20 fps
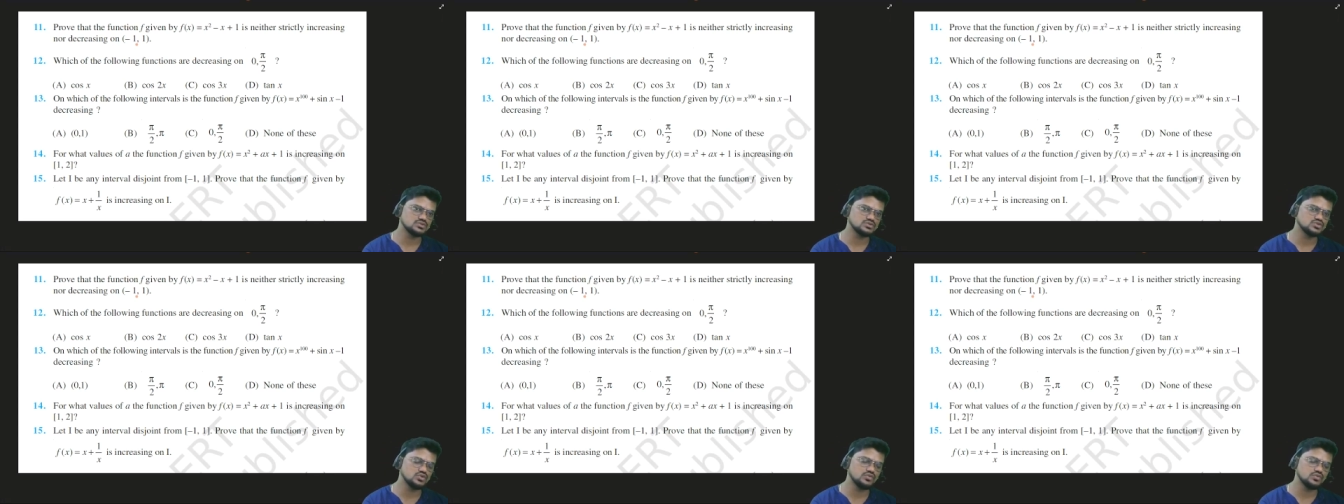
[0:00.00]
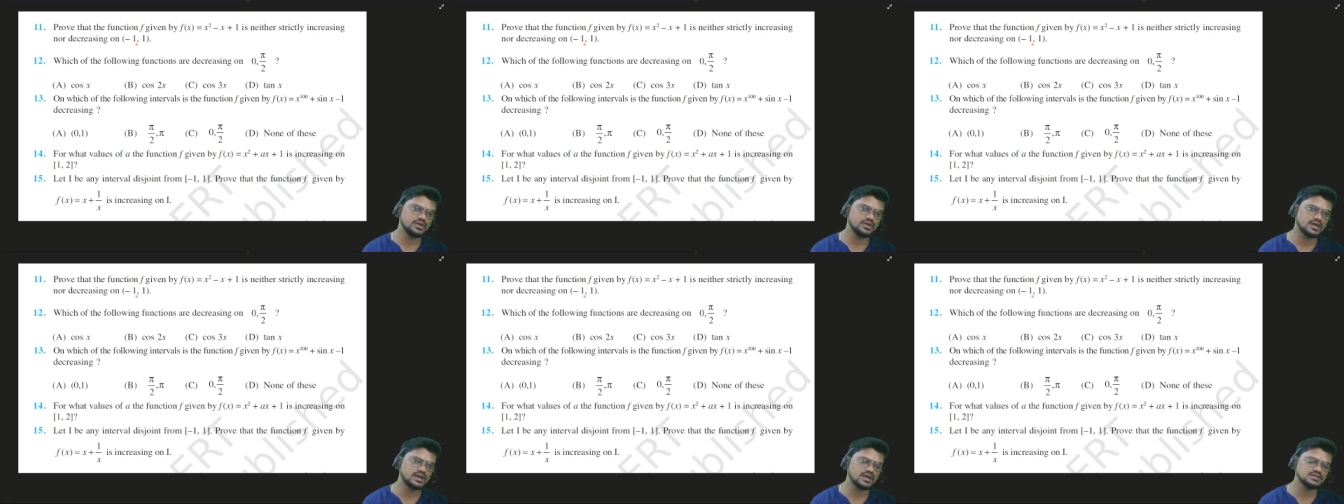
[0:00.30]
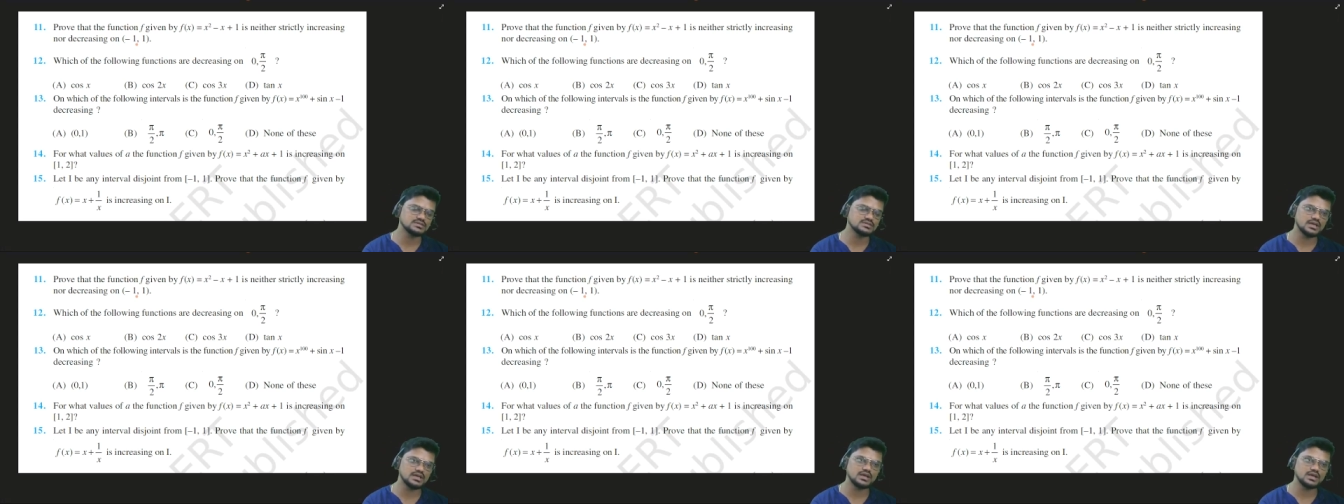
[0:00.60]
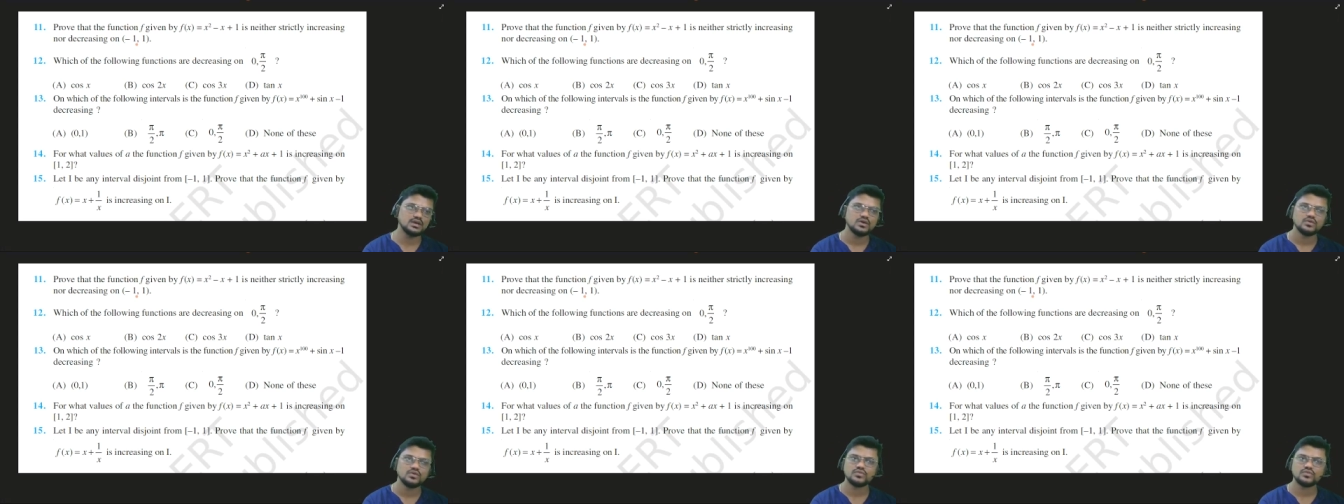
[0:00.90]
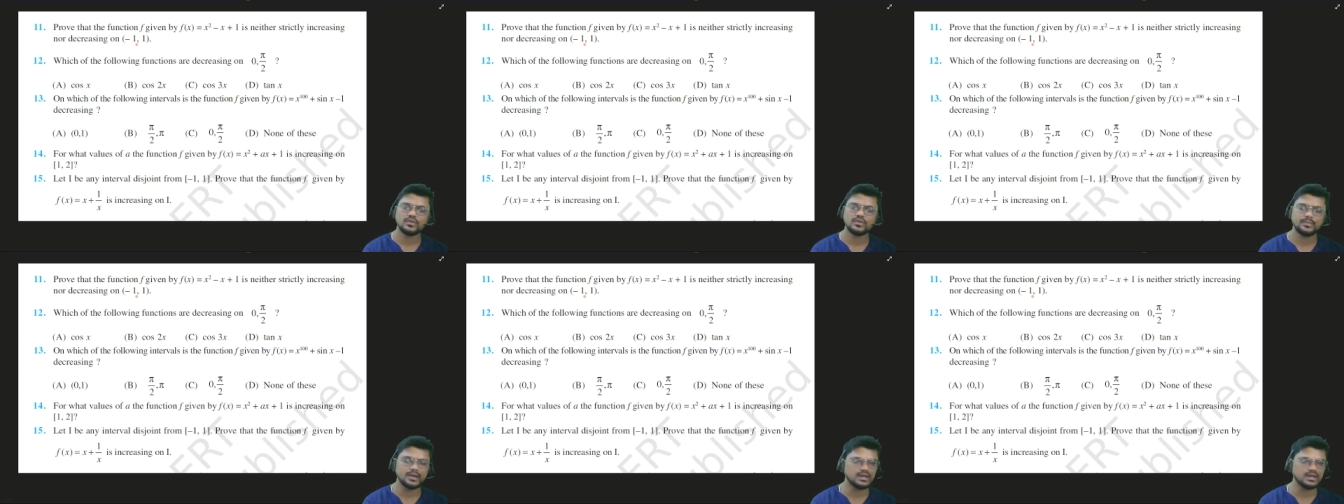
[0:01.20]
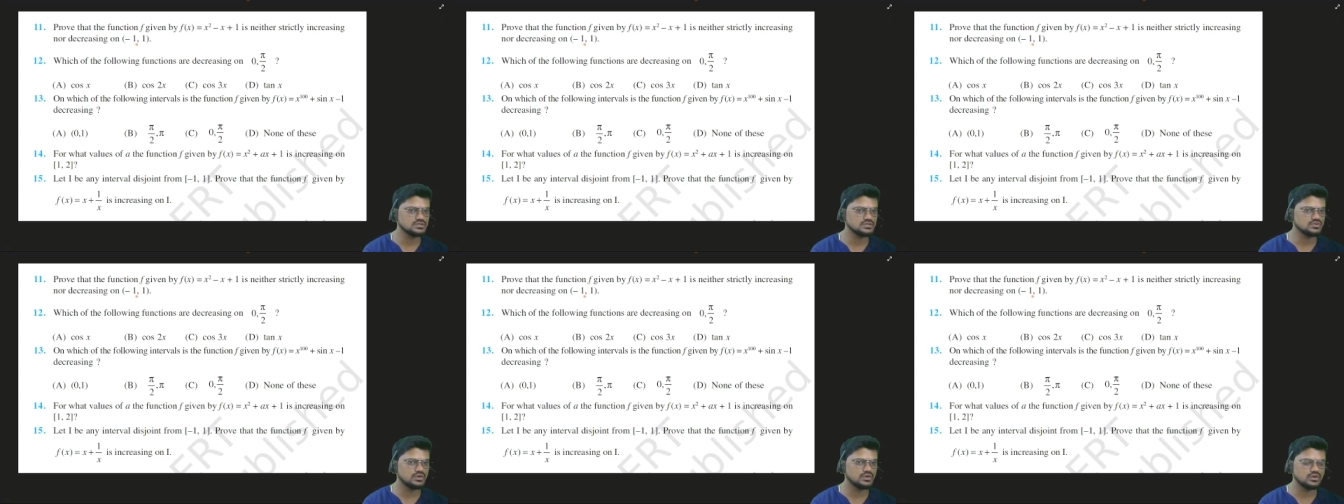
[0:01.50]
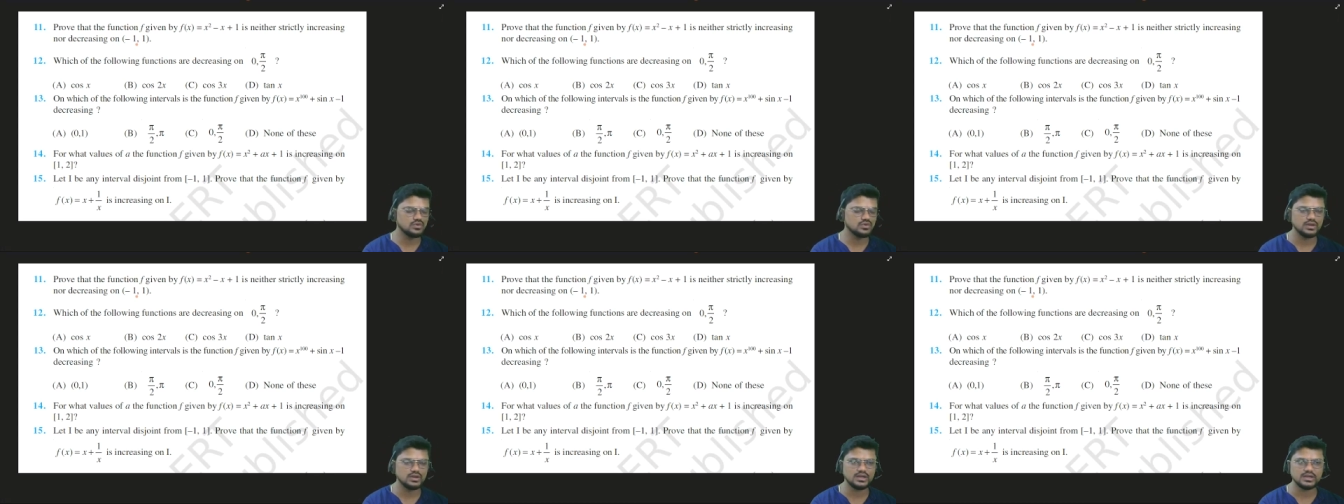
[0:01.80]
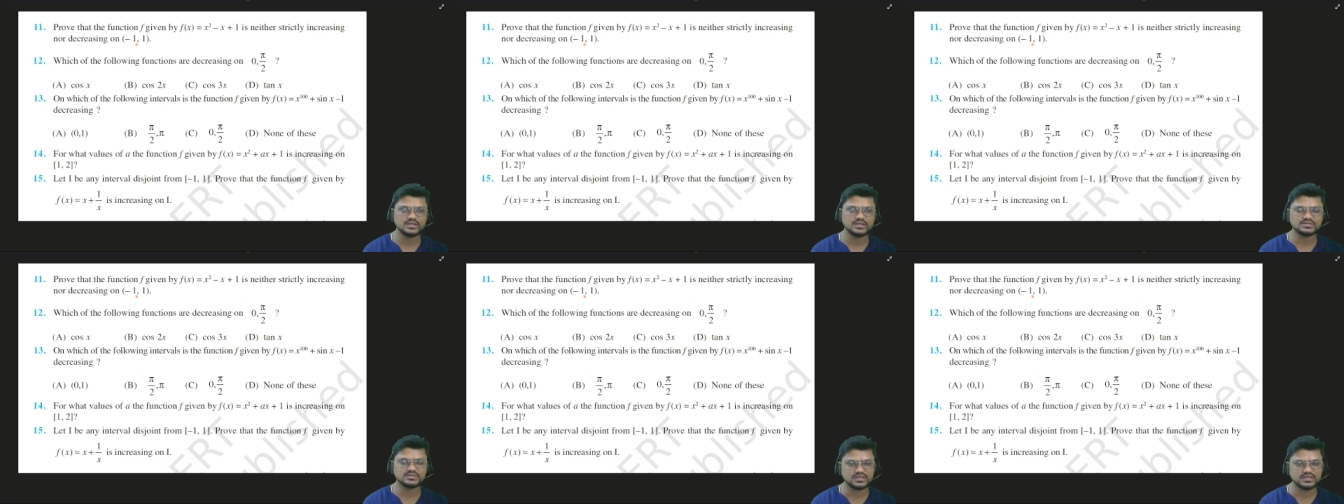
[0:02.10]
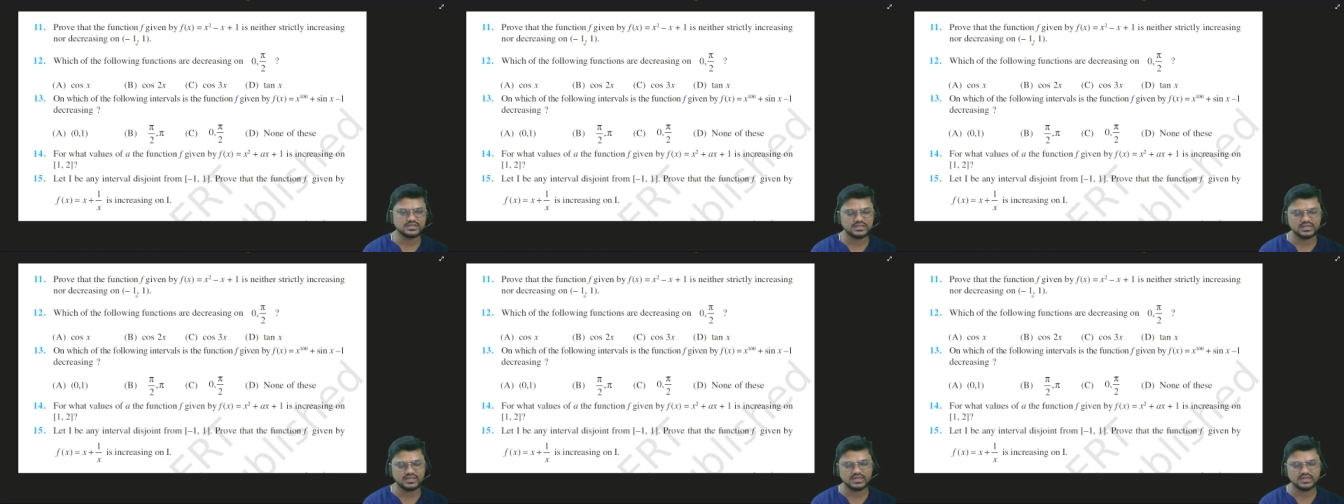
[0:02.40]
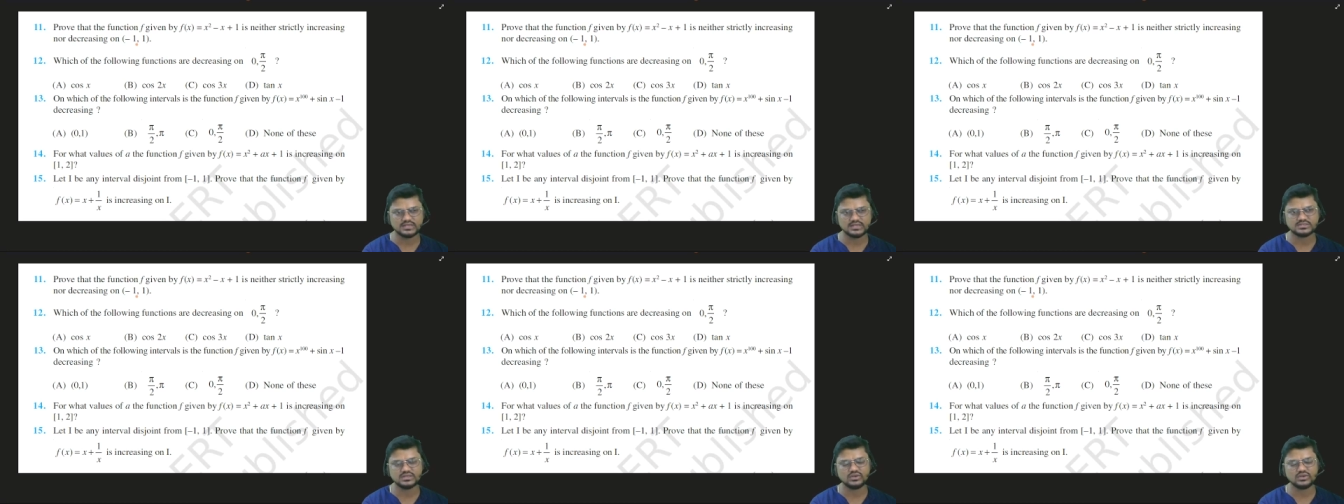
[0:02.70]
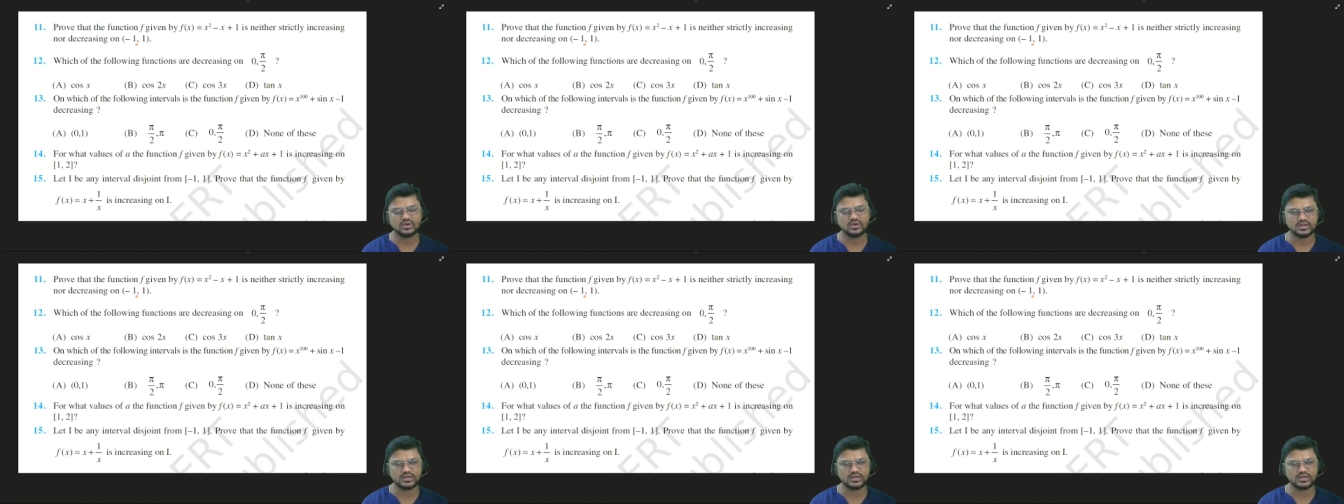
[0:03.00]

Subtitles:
So we can say from minus 1 to 1 it is neither increasing nor